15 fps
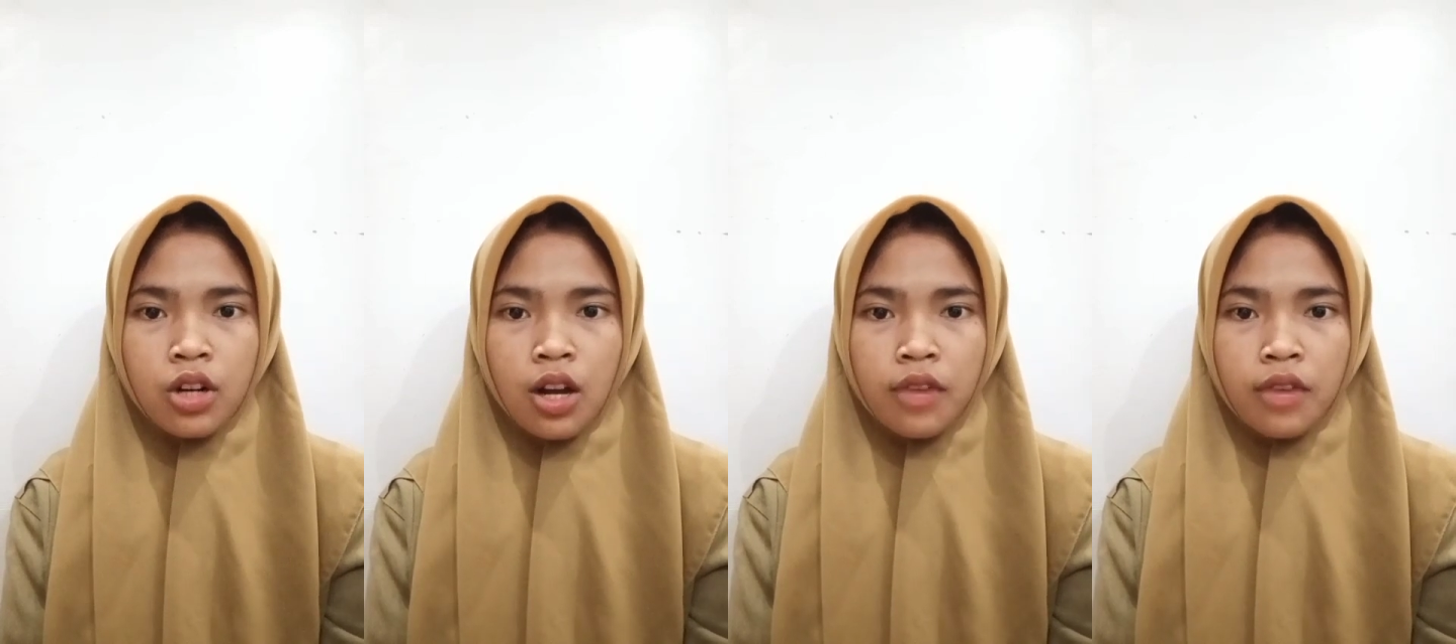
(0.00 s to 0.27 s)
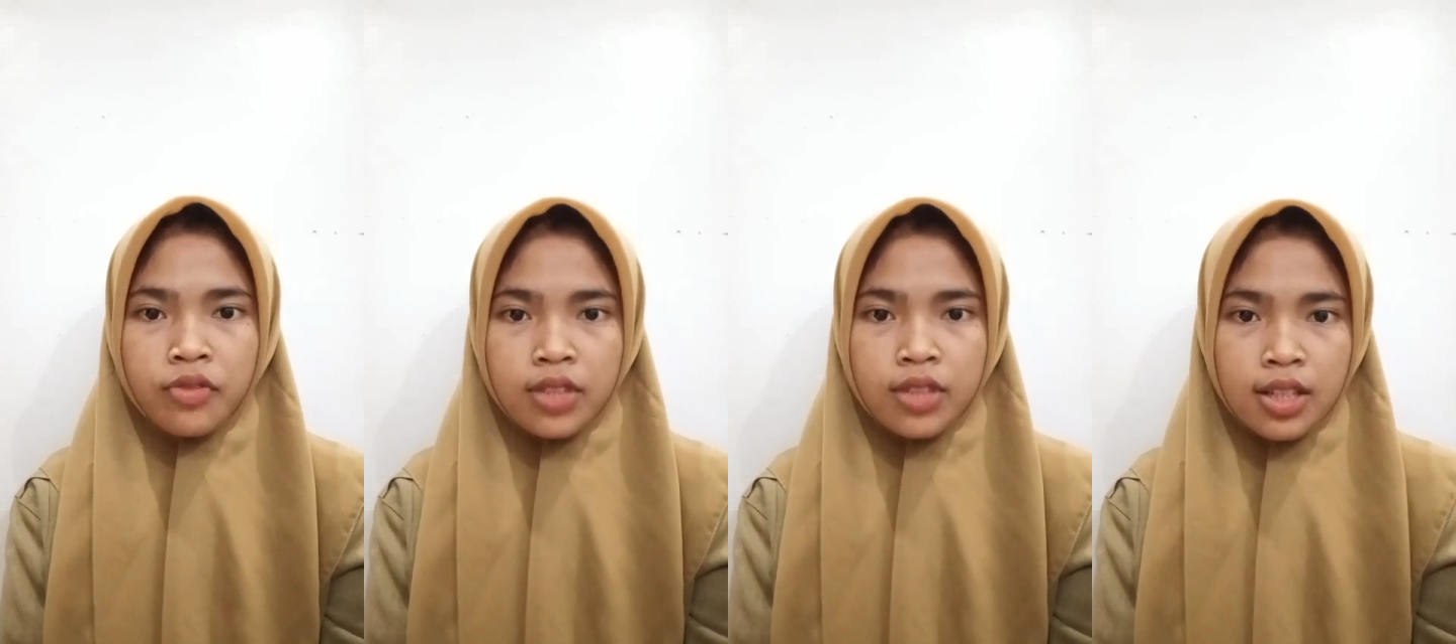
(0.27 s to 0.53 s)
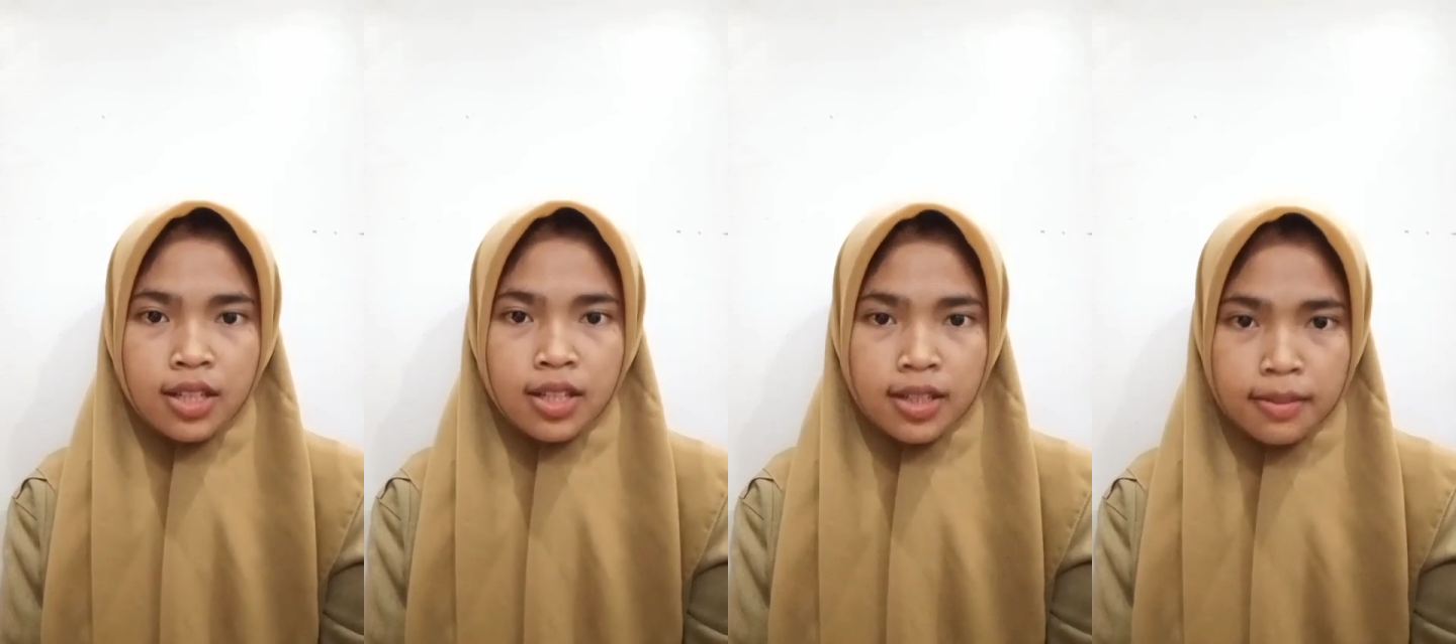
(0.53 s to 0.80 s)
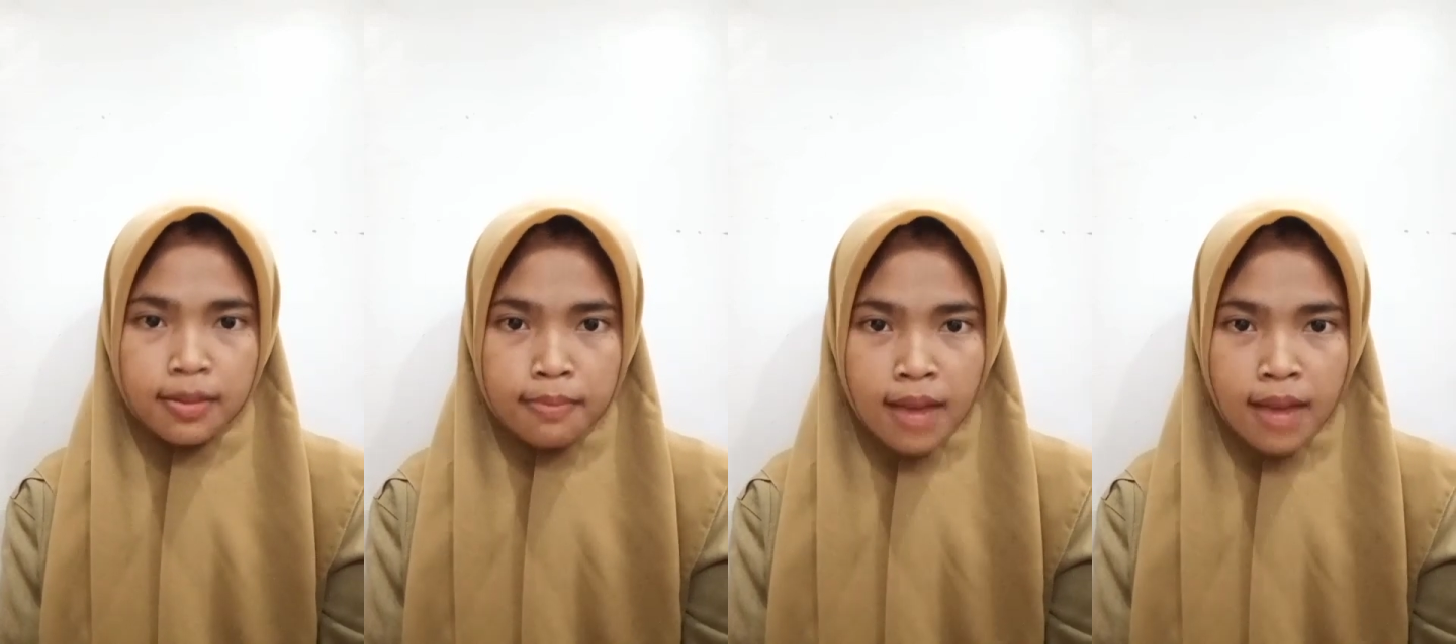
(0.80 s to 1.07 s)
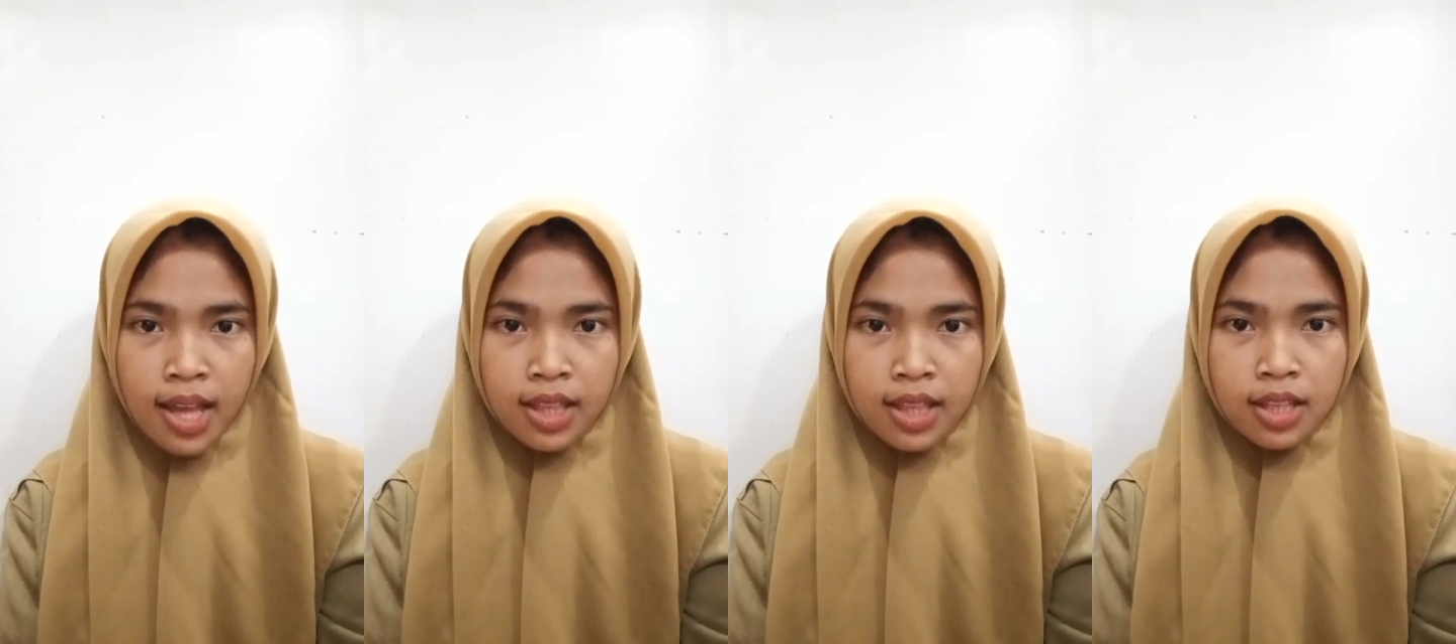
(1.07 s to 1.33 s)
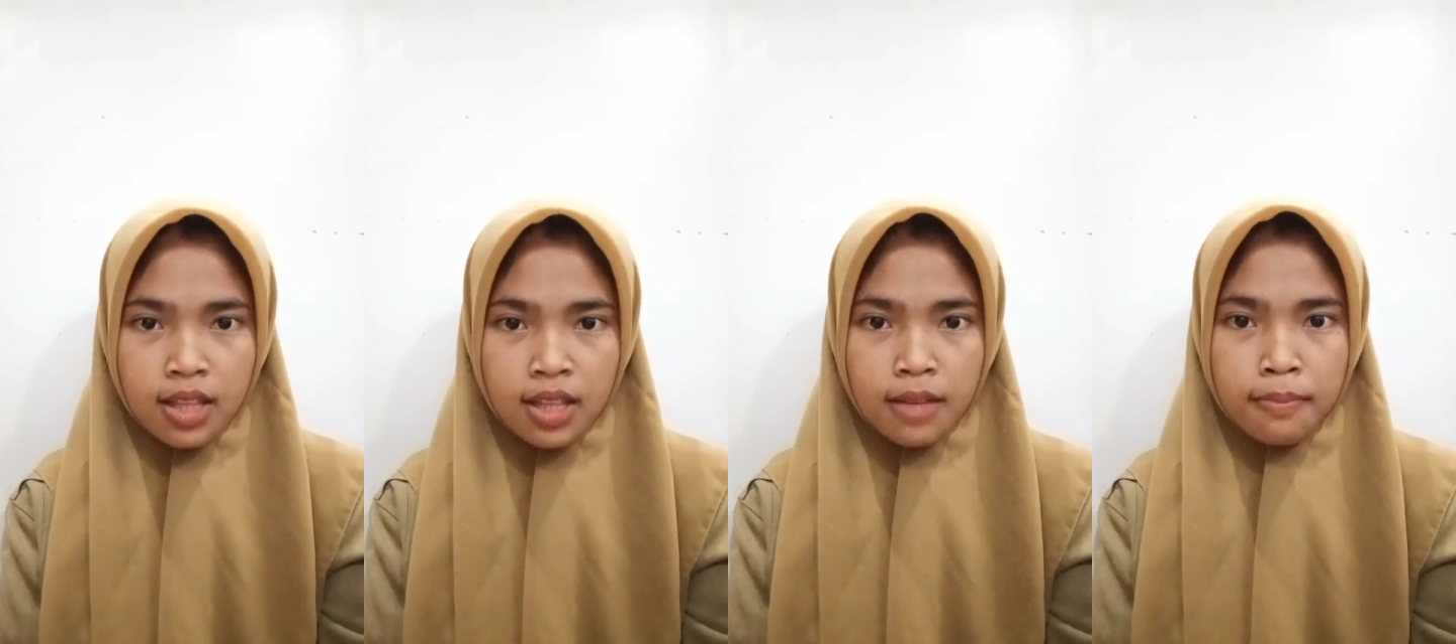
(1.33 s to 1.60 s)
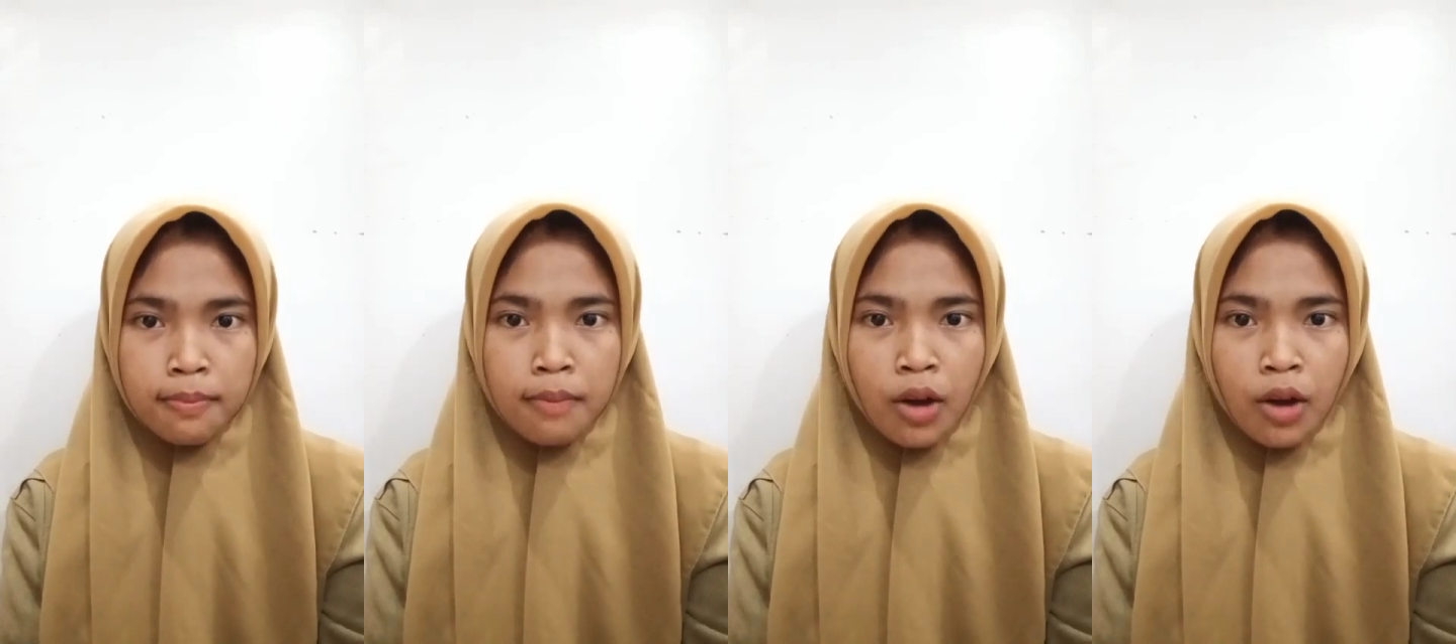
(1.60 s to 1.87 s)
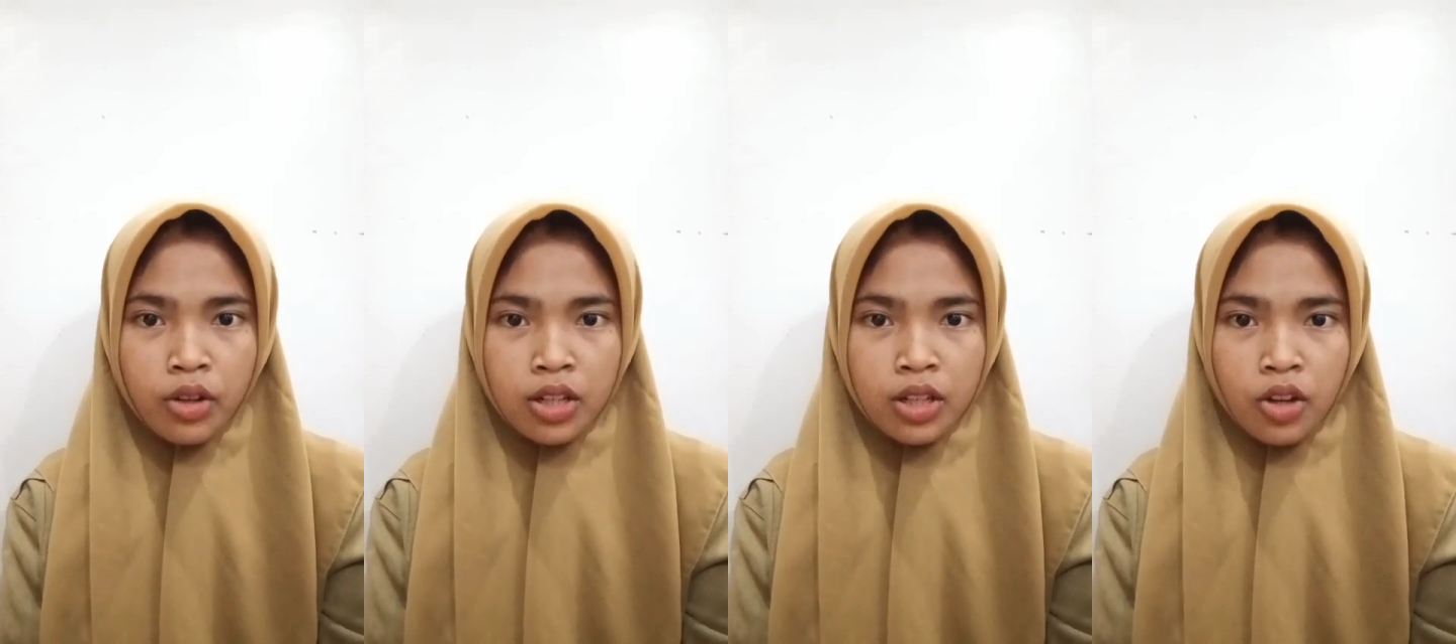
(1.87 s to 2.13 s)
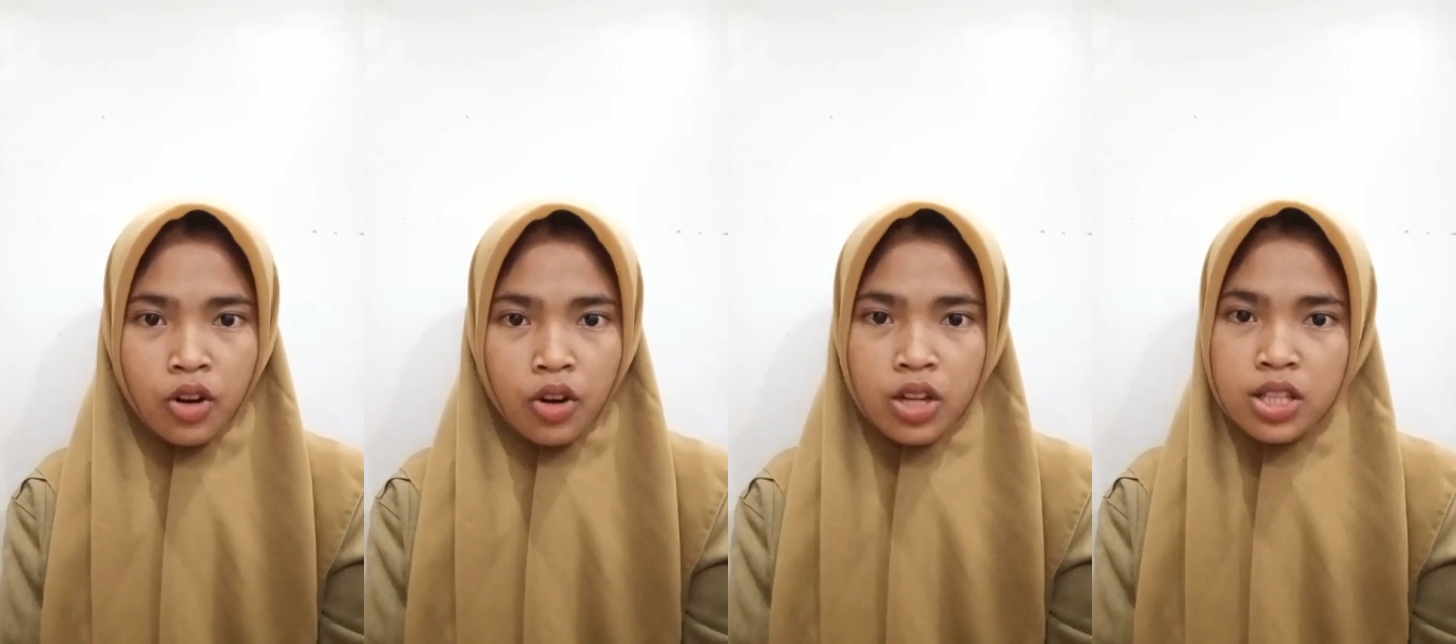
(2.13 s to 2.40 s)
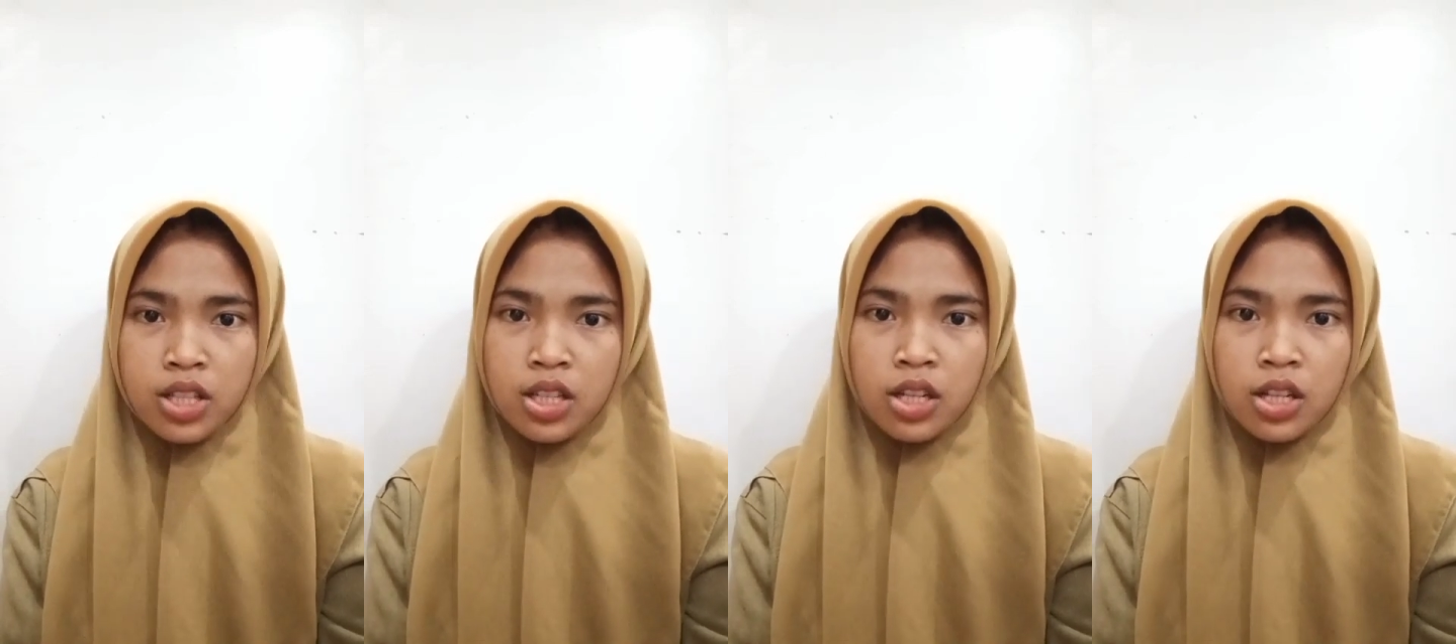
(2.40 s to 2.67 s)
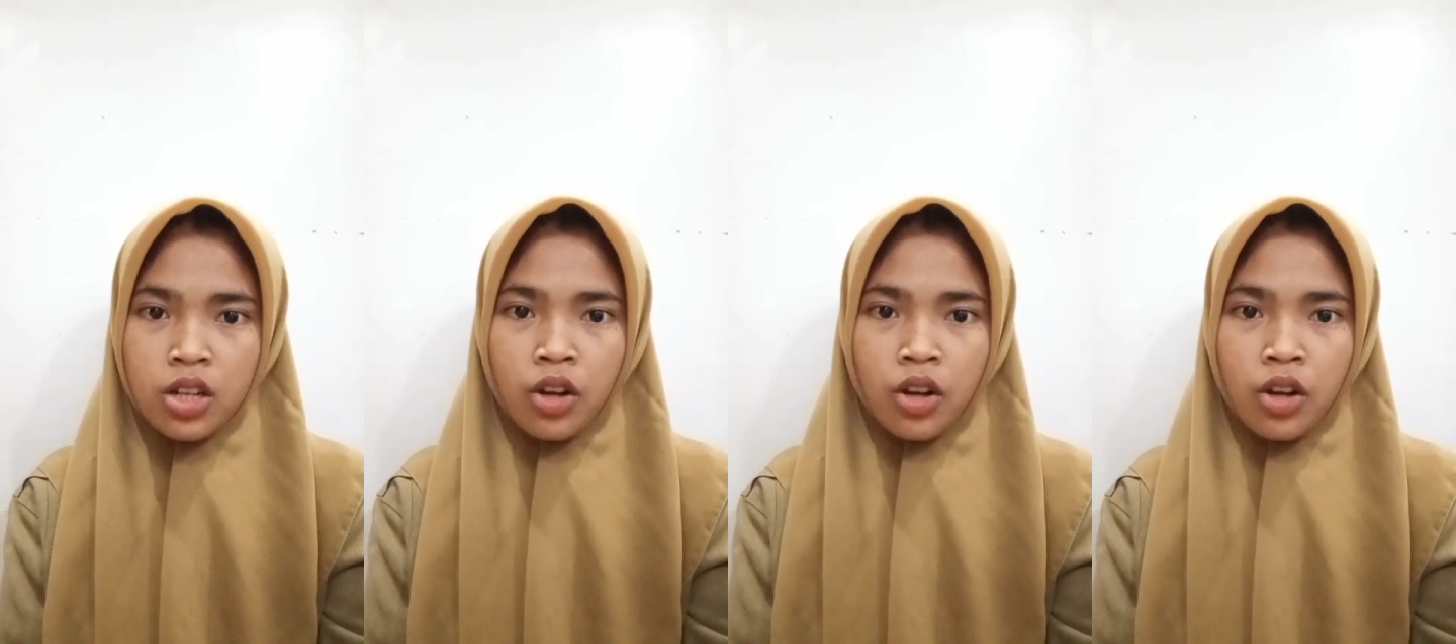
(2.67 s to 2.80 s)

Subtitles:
often debated about the origin